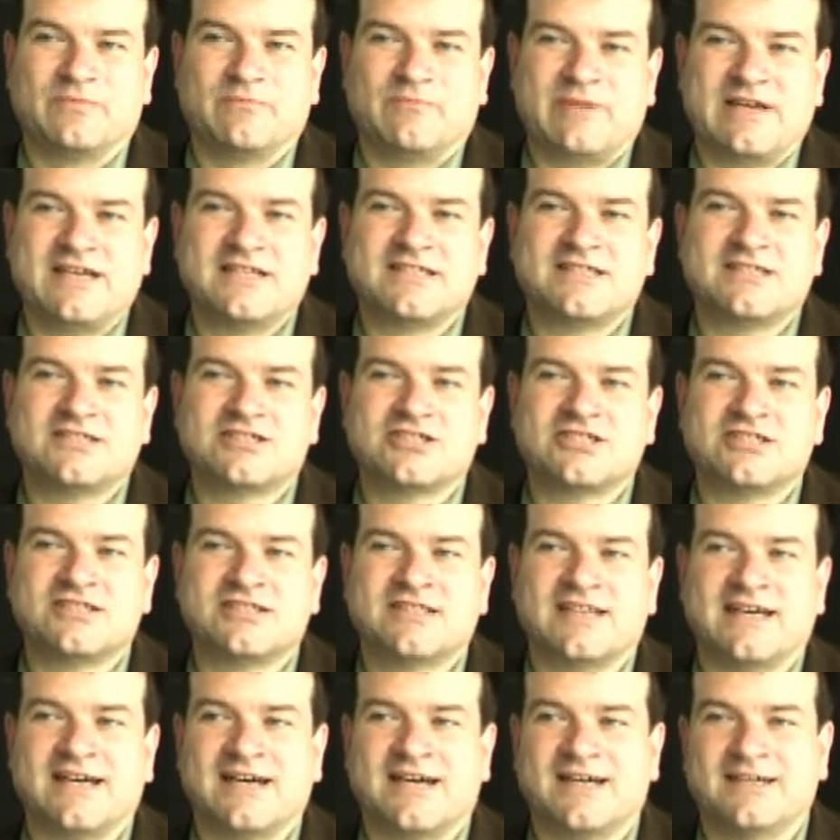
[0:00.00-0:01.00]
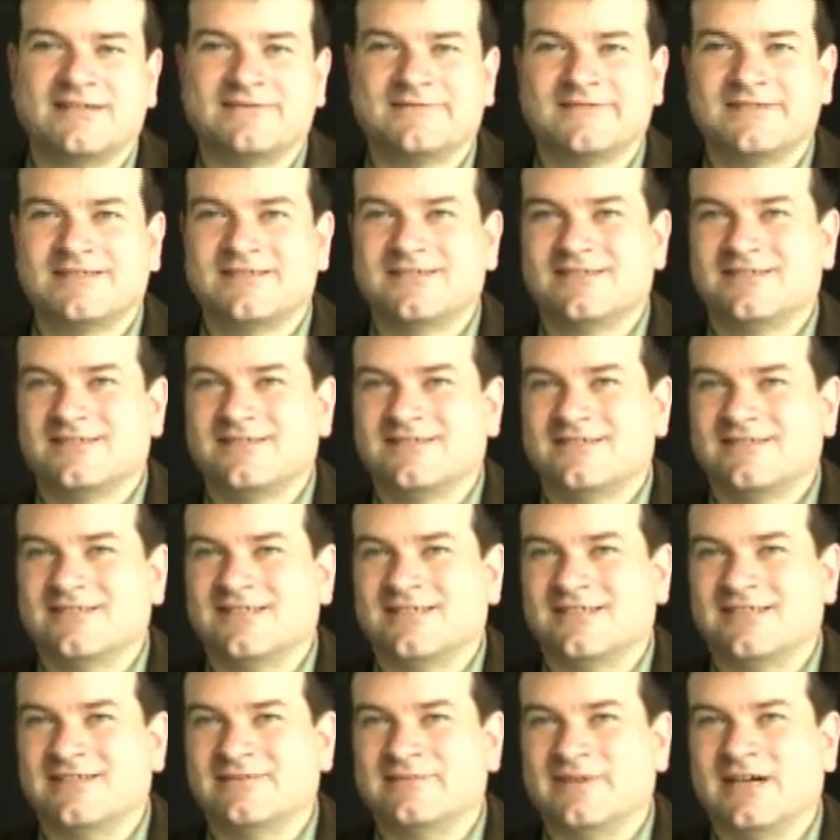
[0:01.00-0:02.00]
Pay attention to that.
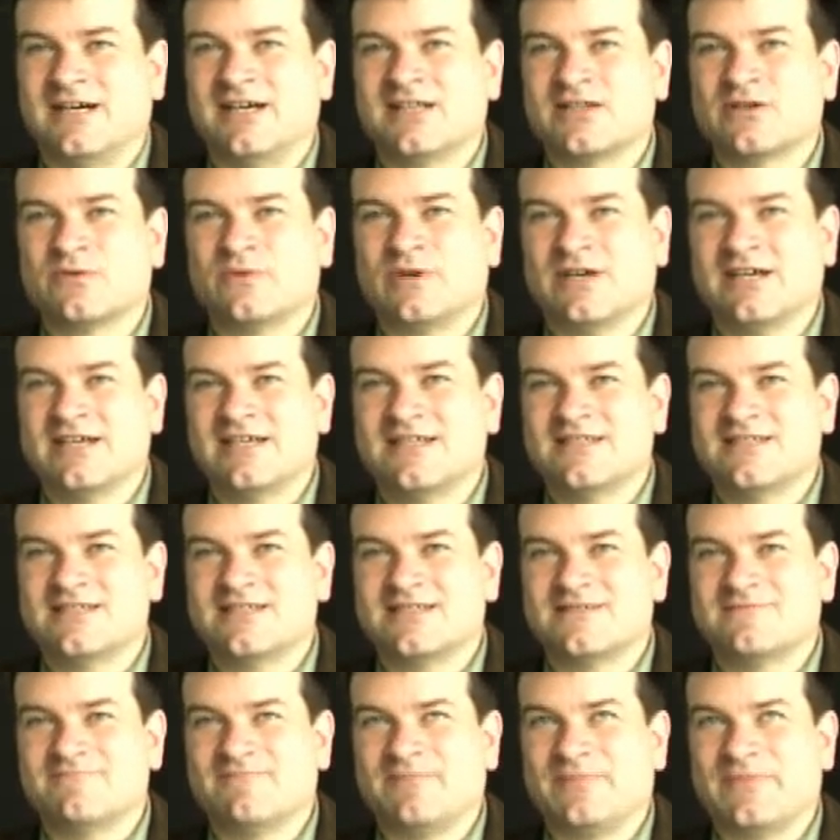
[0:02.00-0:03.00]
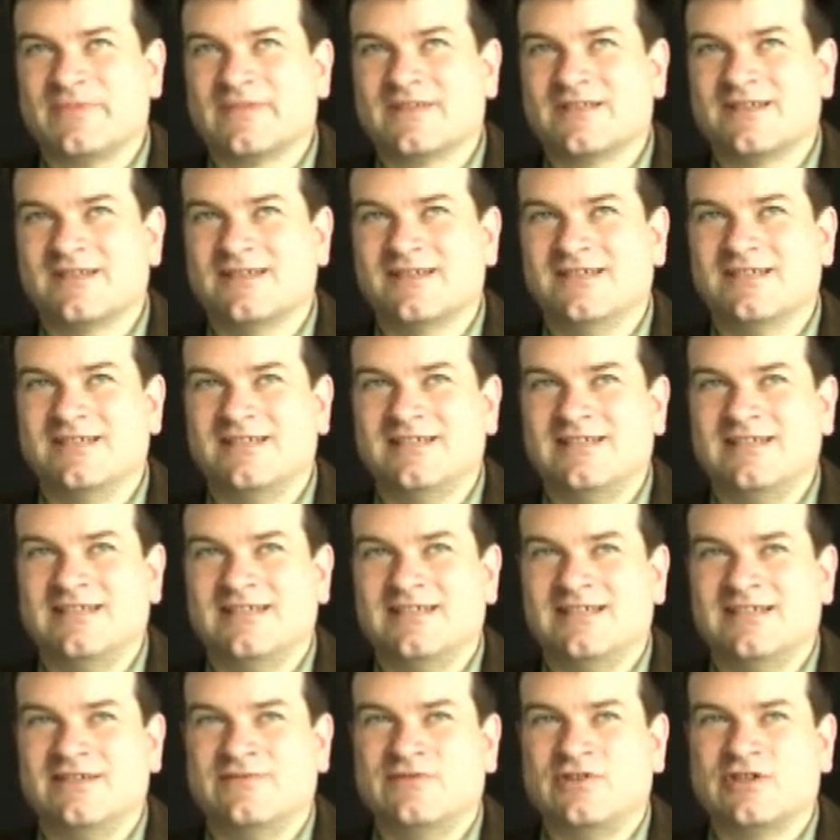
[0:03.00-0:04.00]
Otherwise,
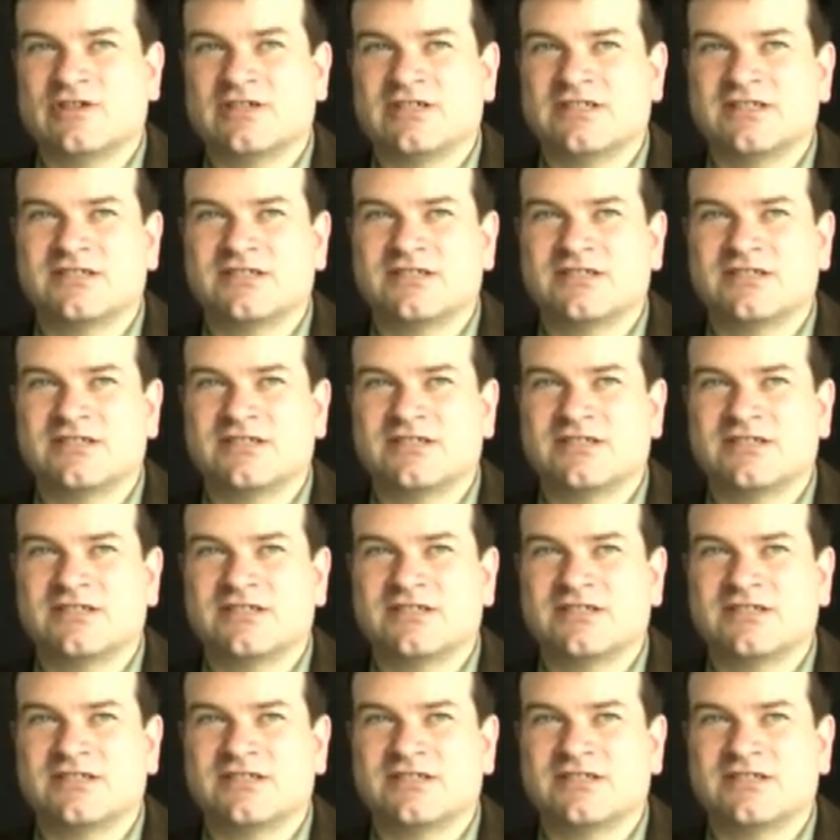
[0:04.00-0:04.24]
if you can